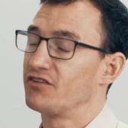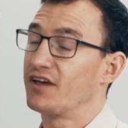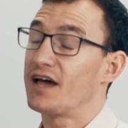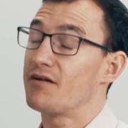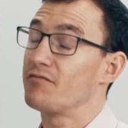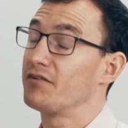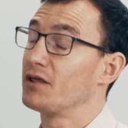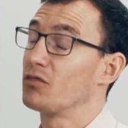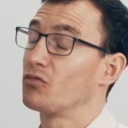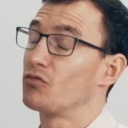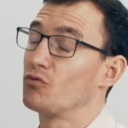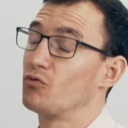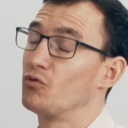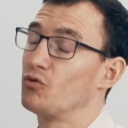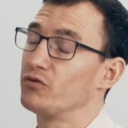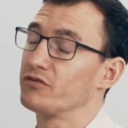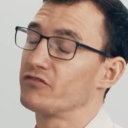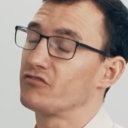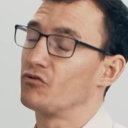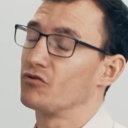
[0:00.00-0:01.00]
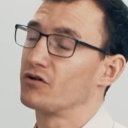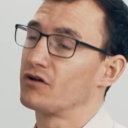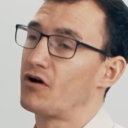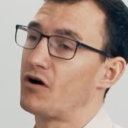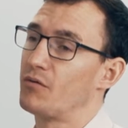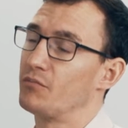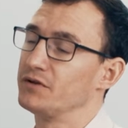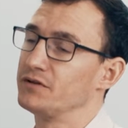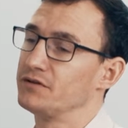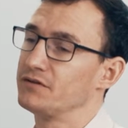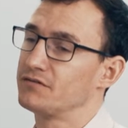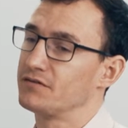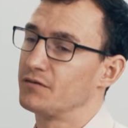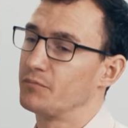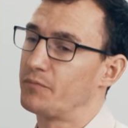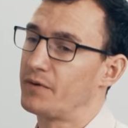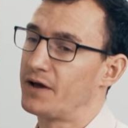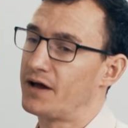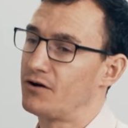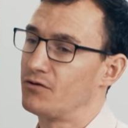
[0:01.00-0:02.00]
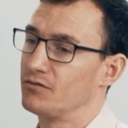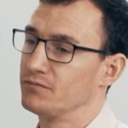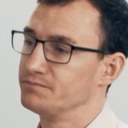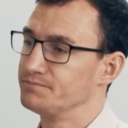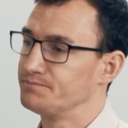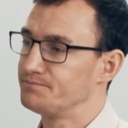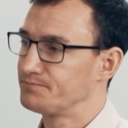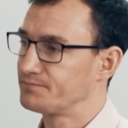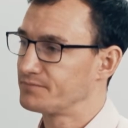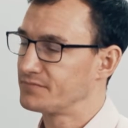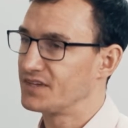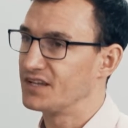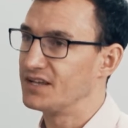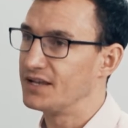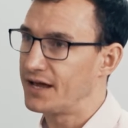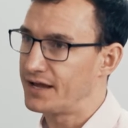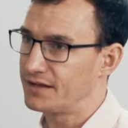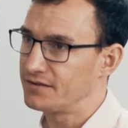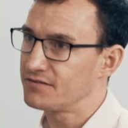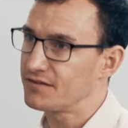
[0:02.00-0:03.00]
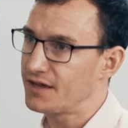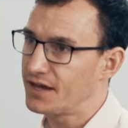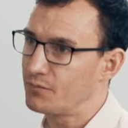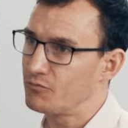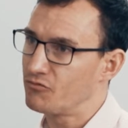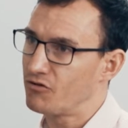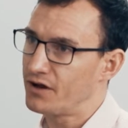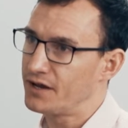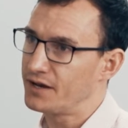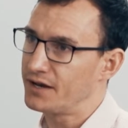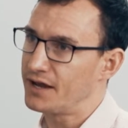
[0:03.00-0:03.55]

Do you have any thoughts or comments about the landscape right